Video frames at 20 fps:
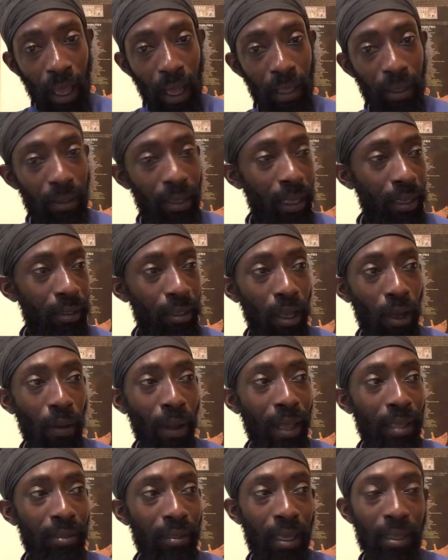And then now,
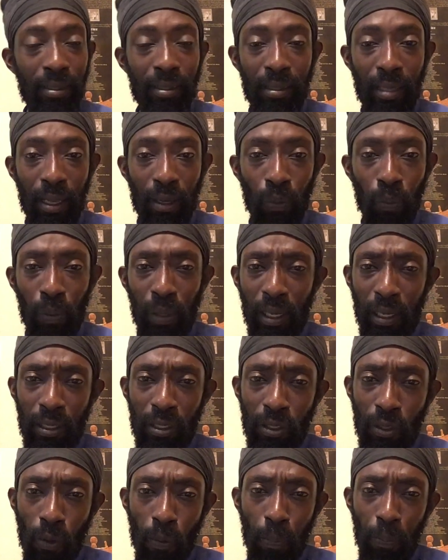as I said, we are so